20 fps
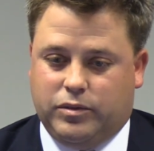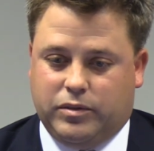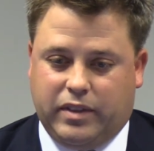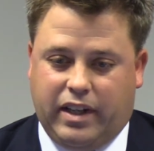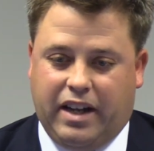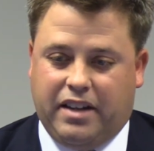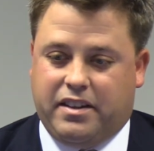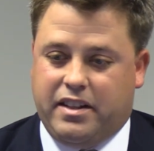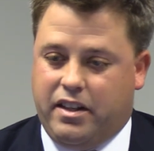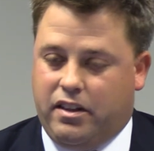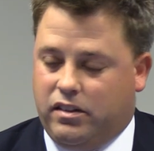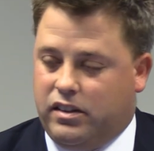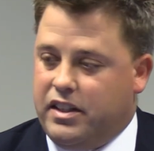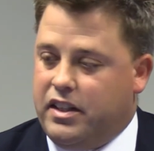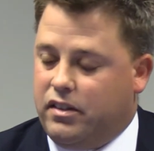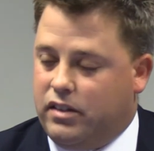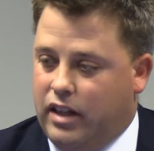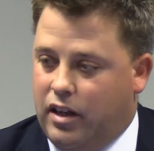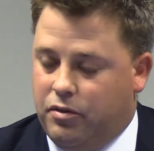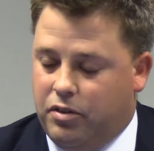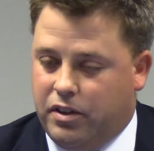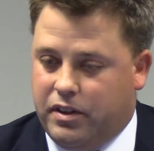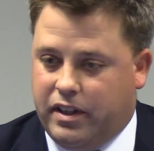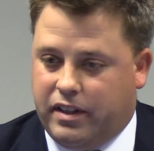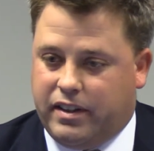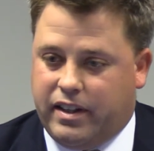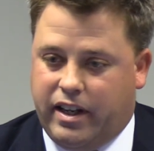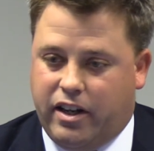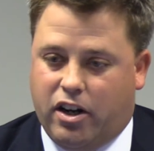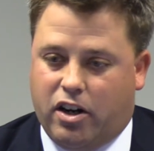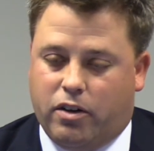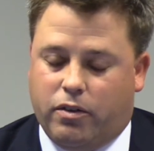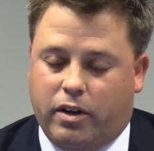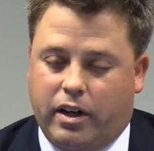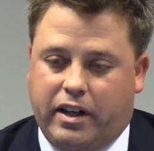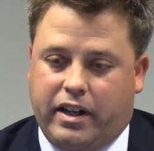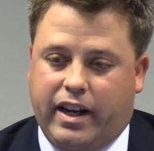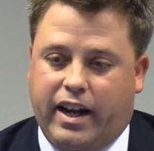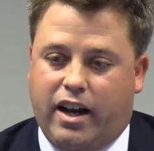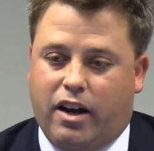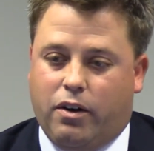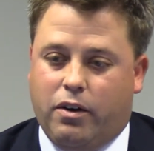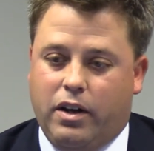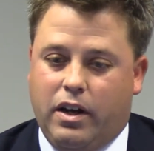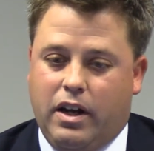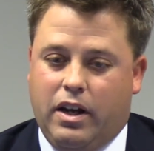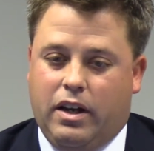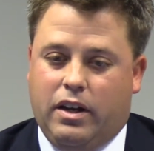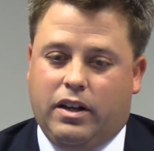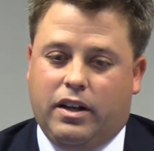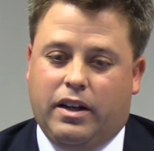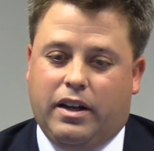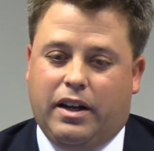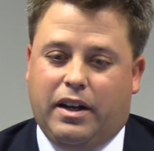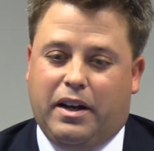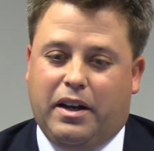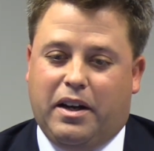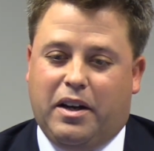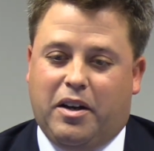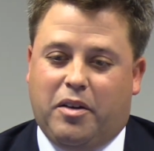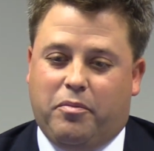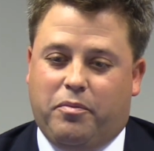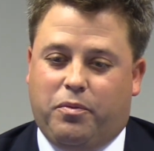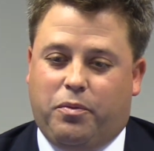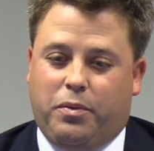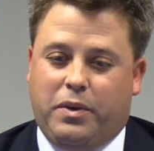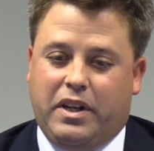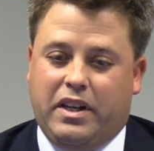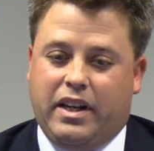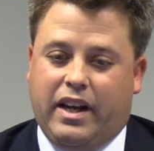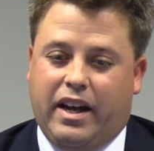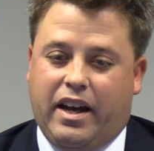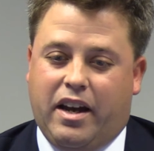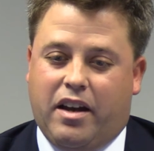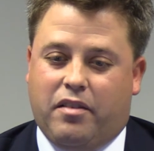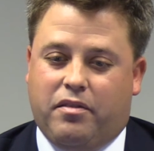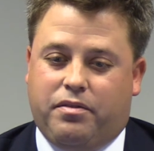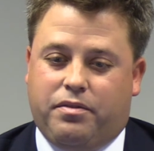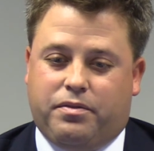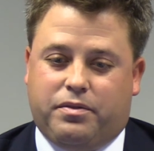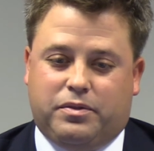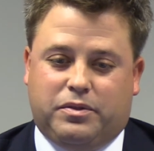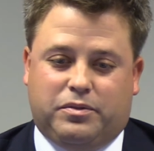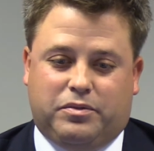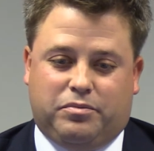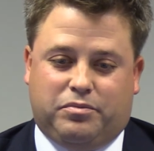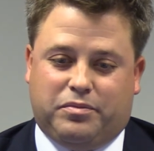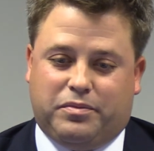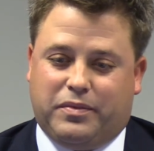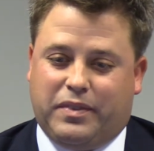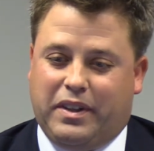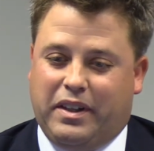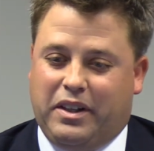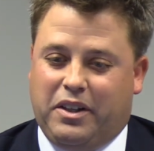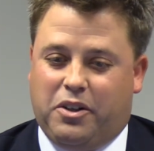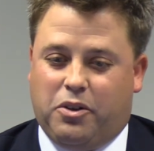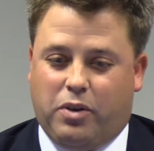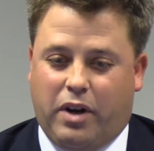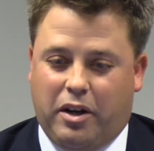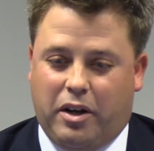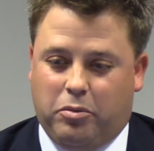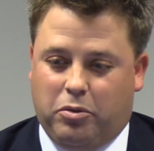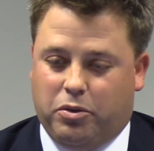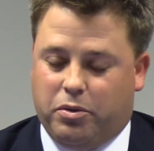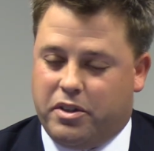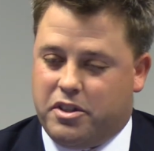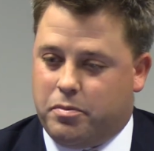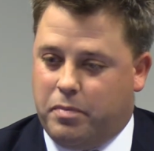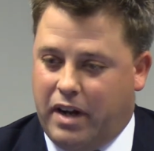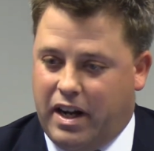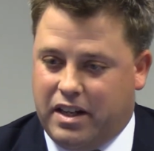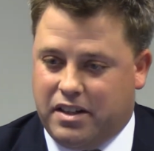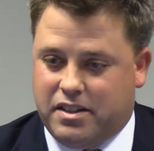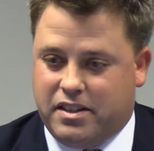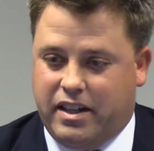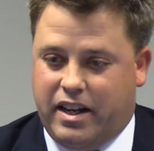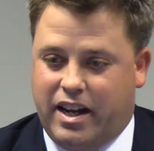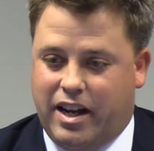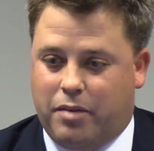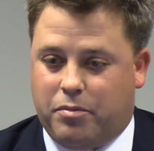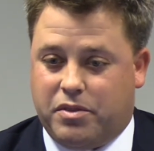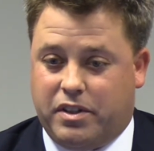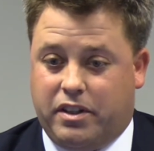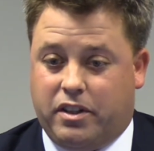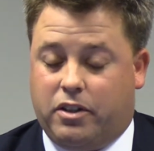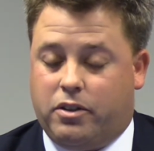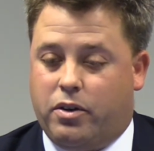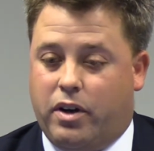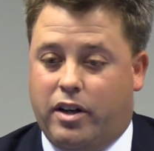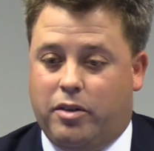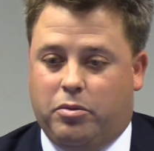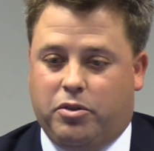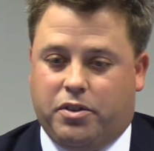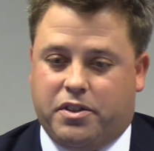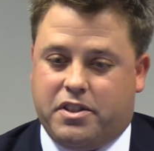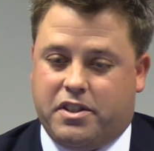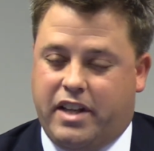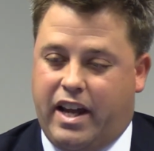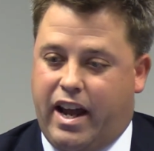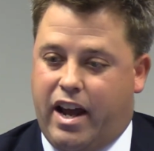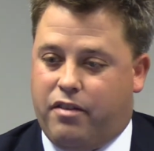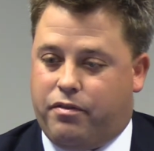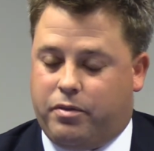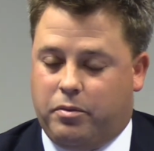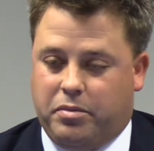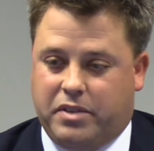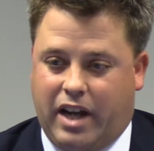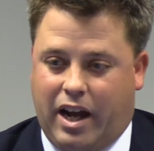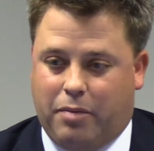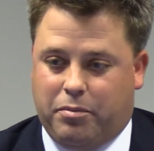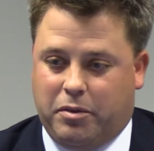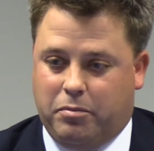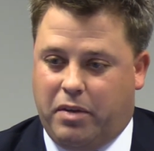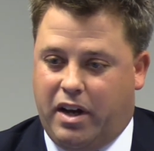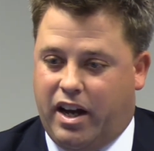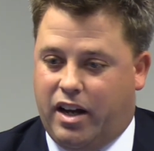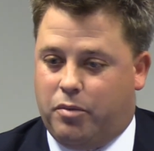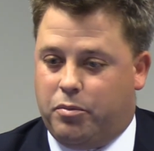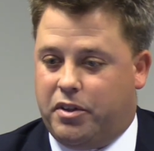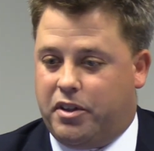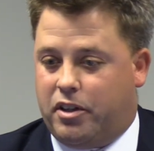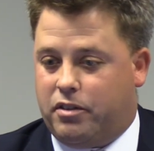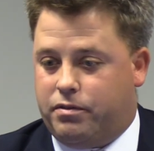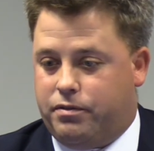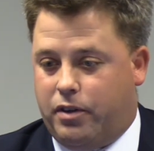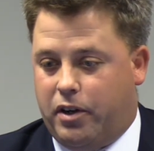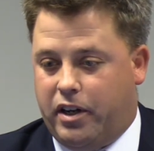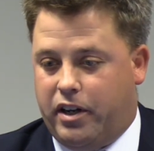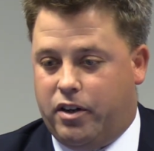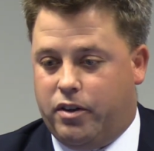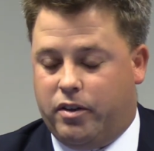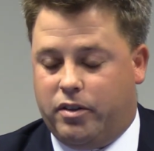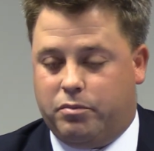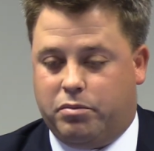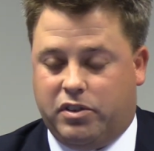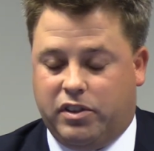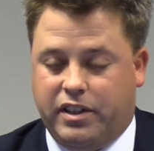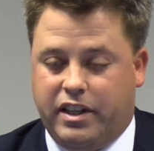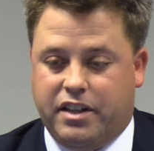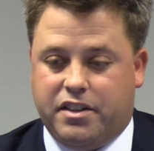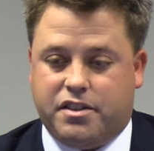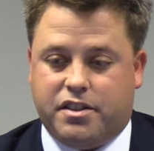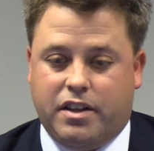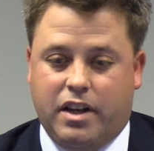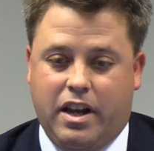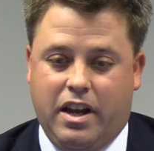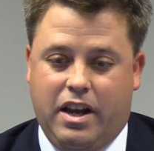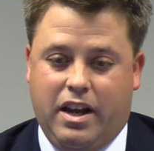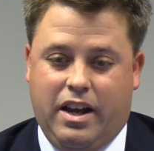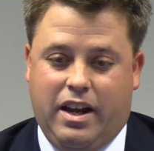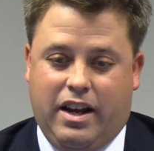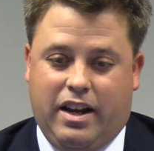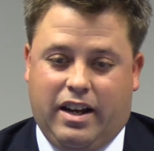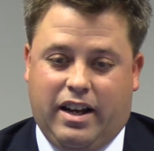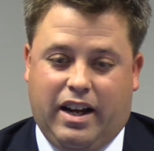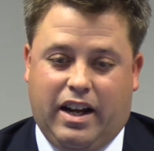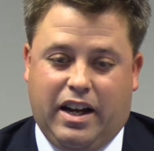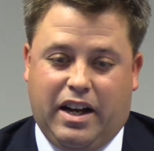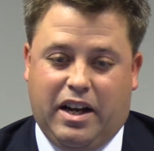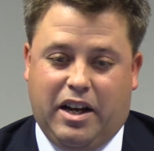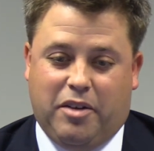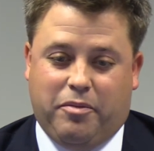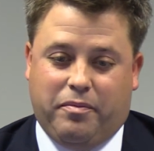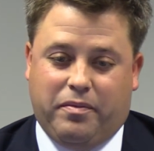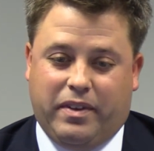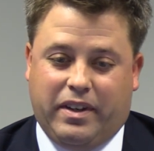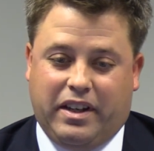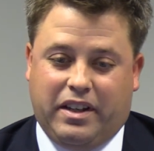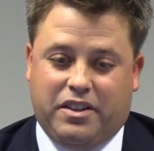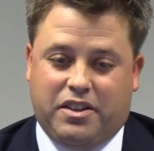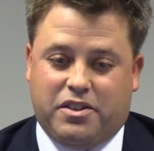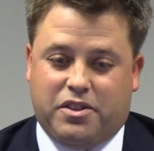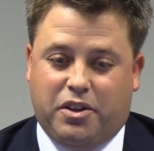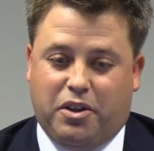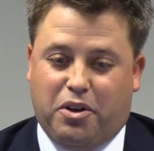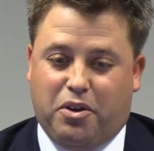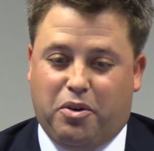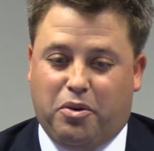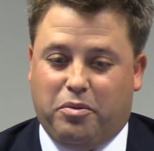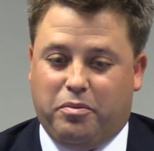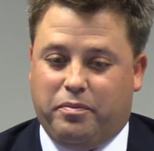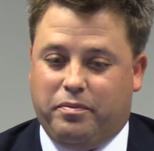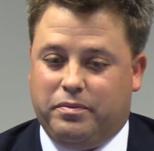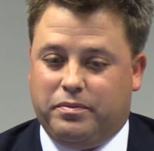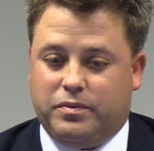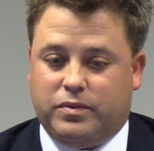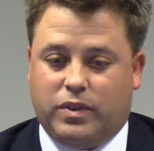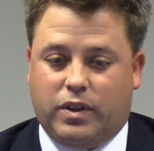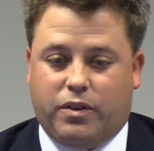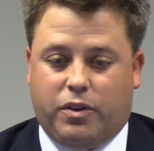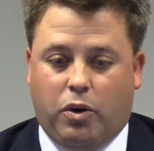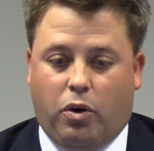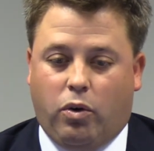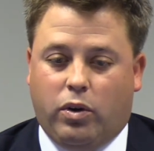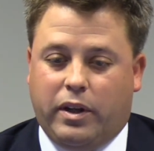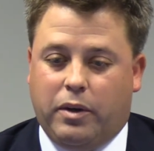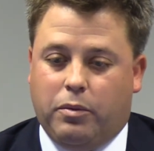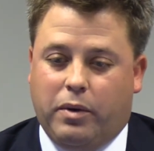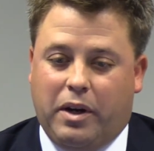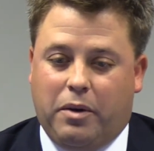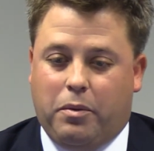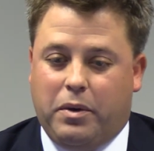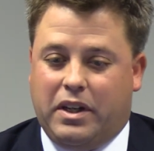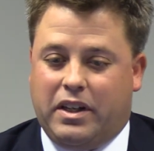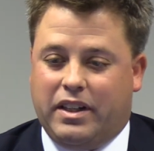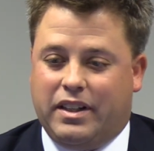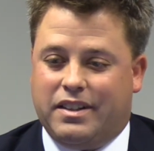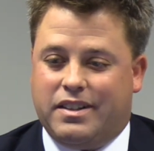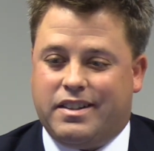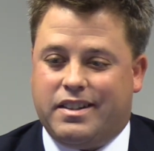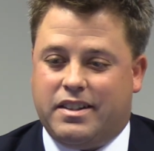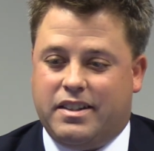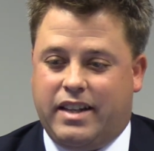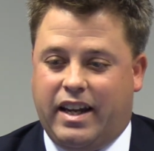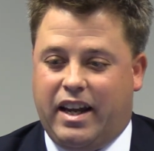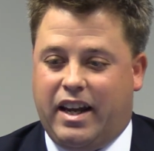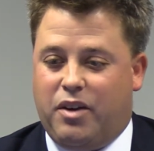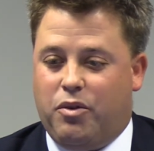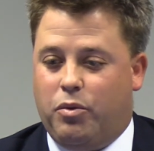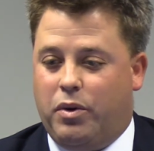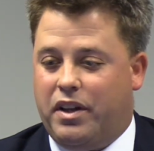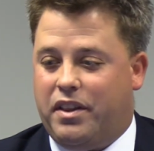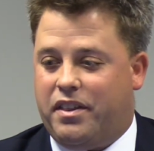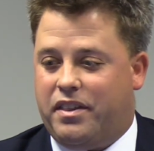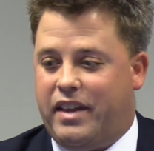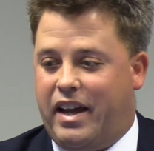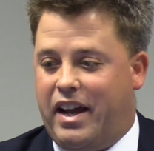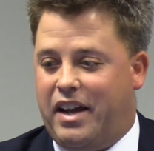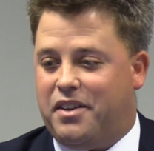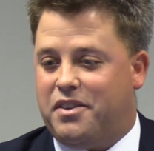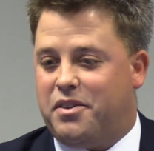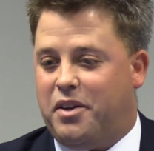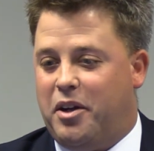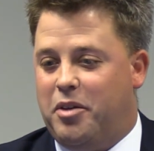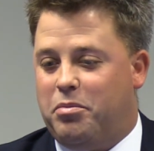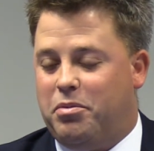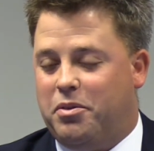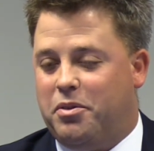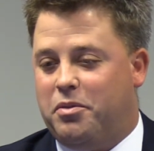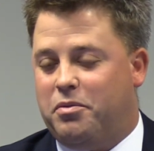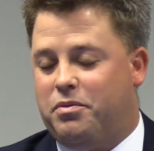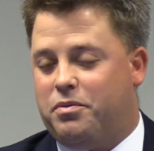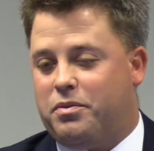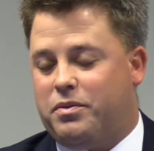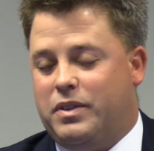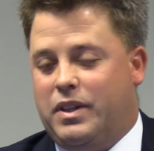at the elite level that they are right now. We have incredible response times and incredible staff from top to bottom with our fire and police. And so the only way we can stay with that type of